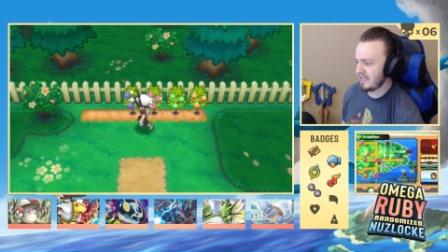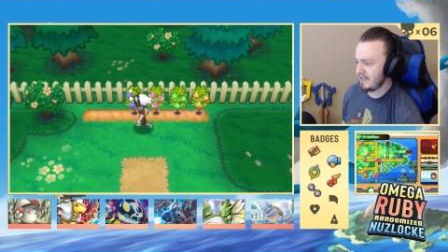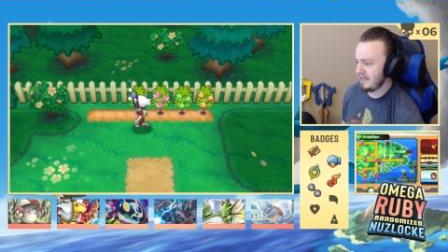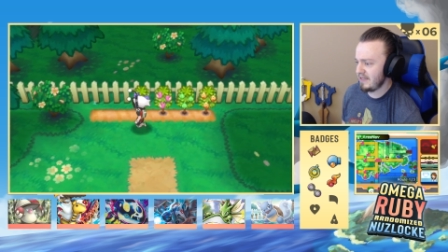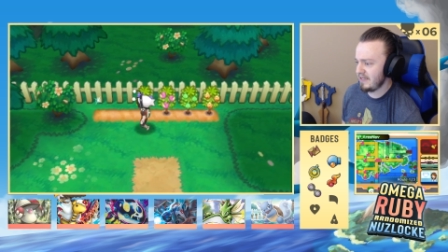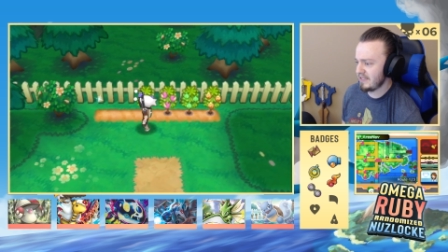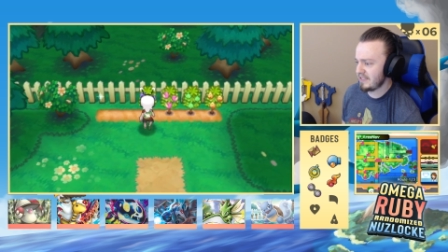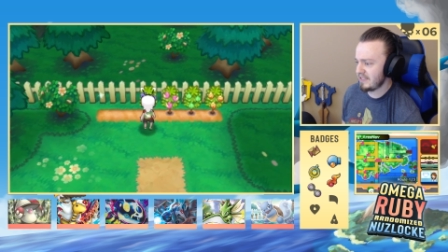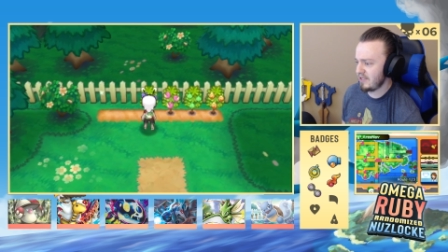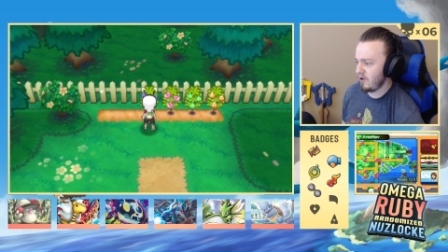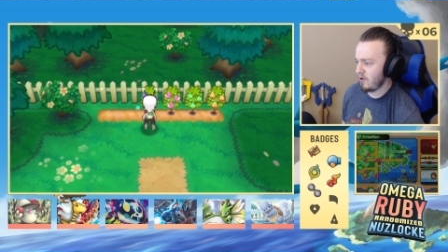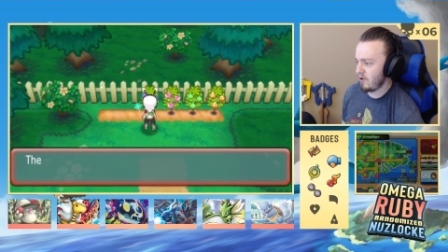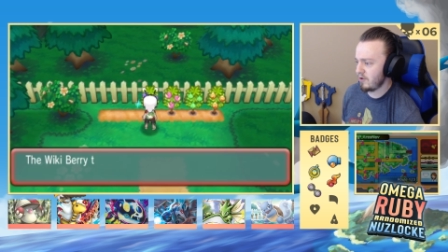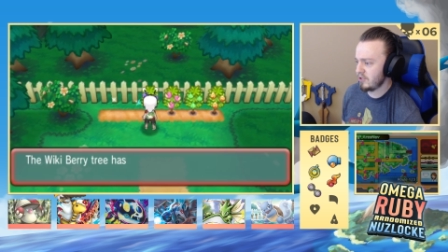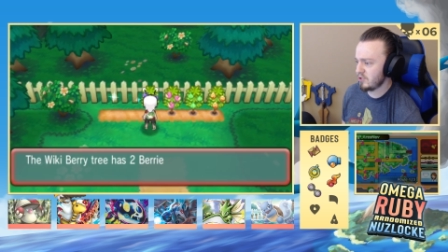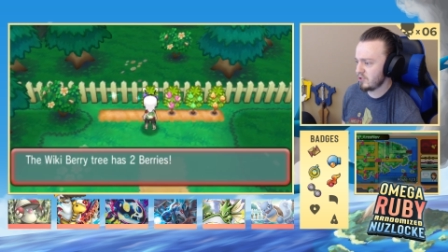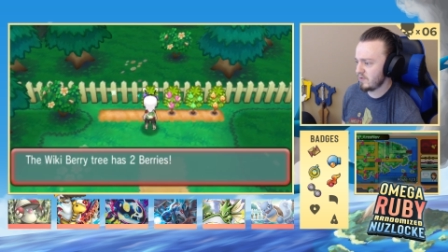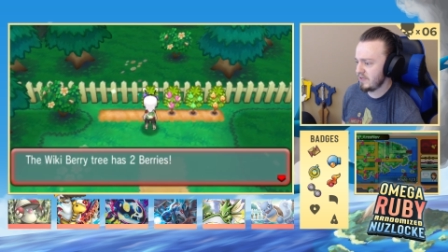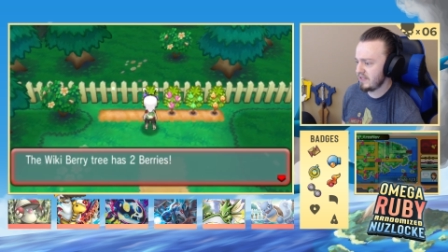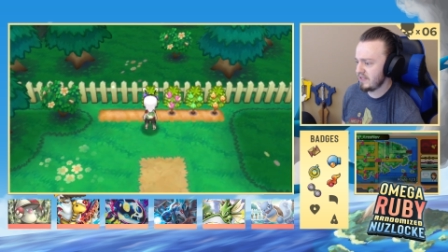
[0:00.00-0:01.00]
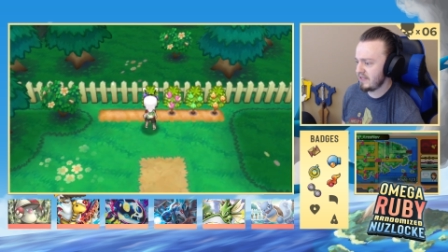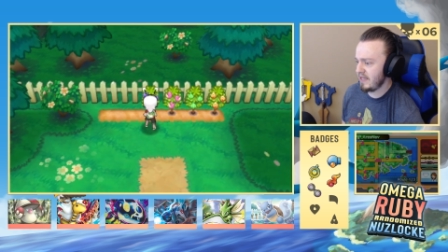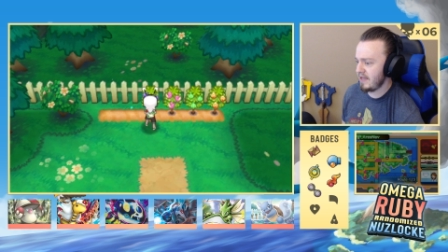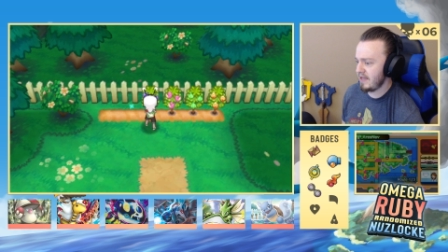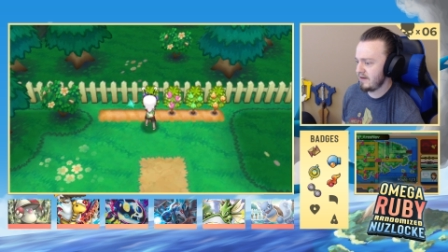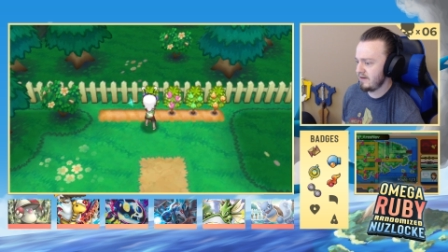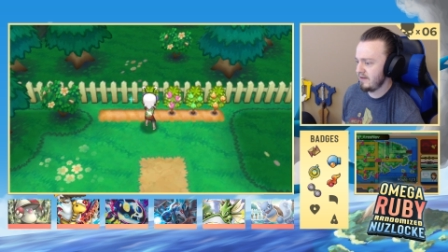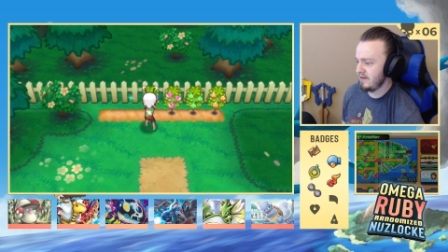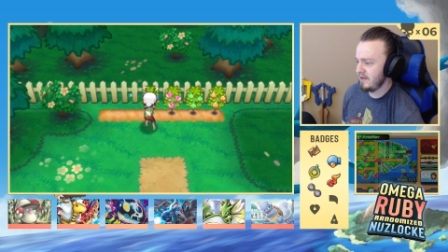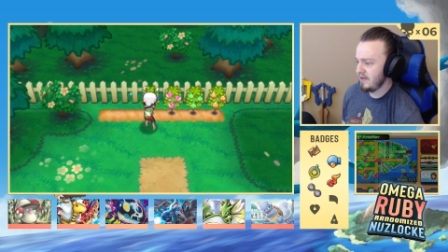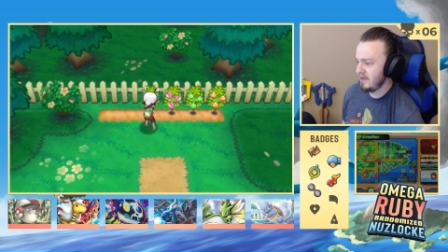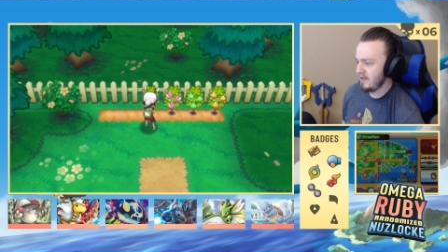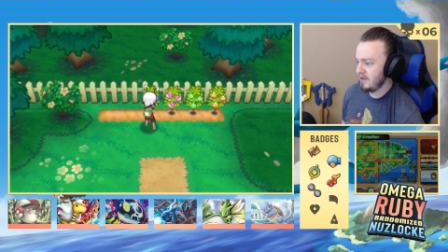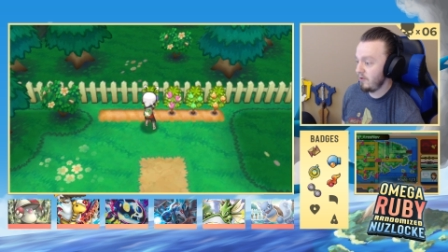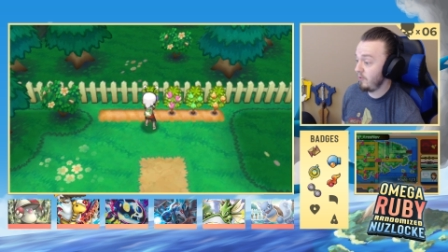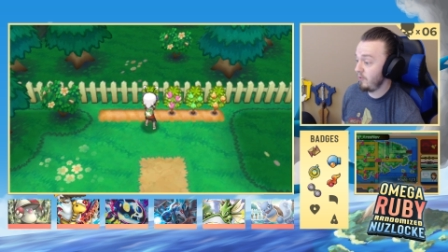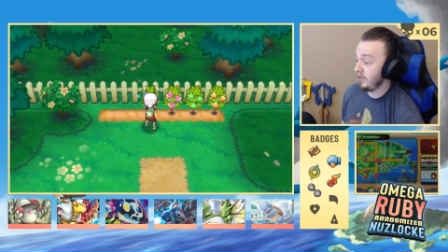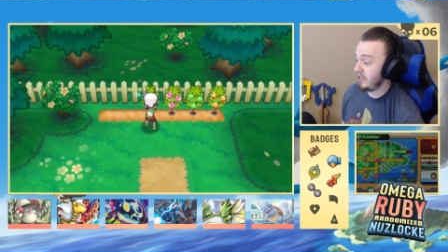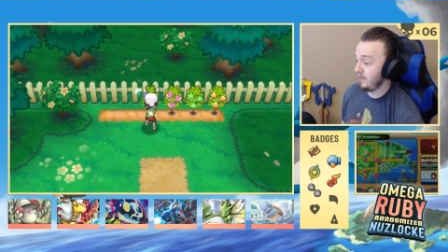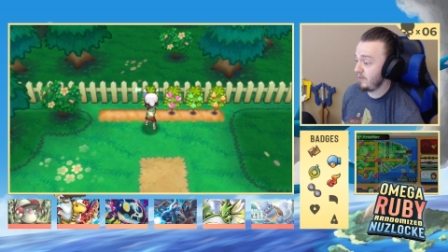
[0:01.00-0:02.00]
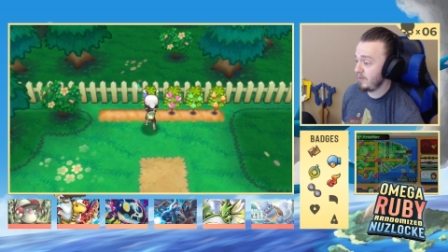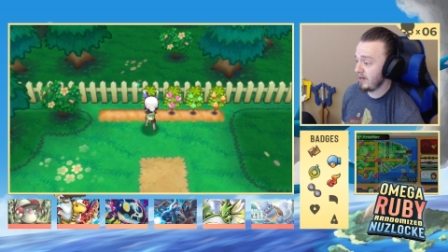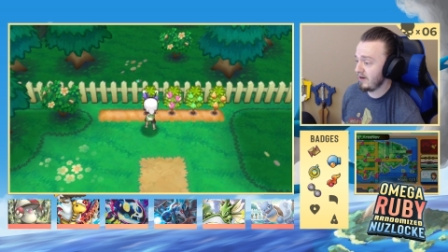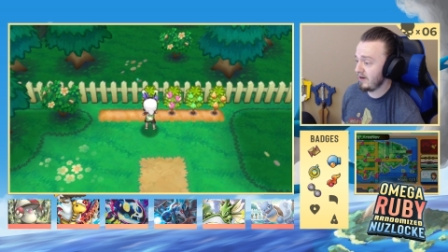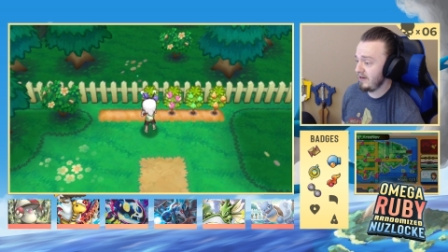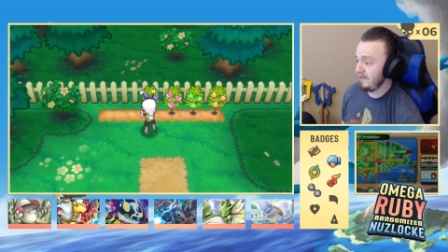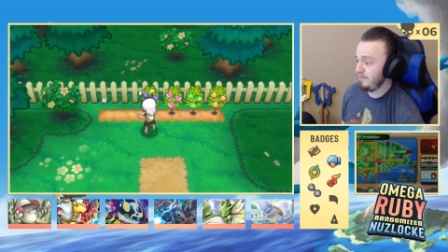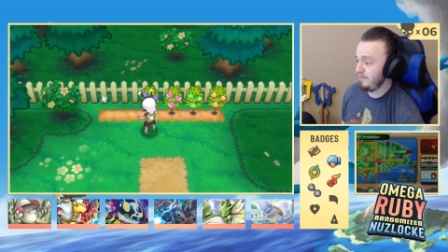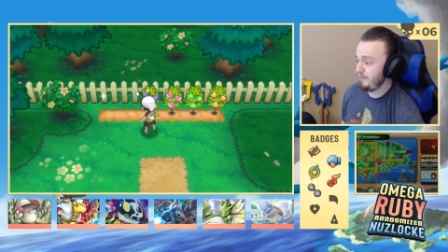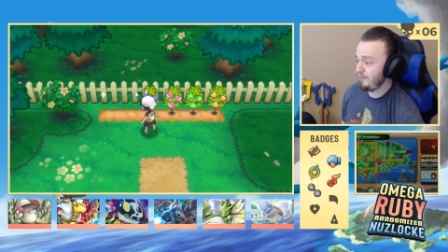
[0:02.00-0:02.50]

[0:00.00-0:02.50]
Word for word: I think it's the orange one at the end. Wiki berry.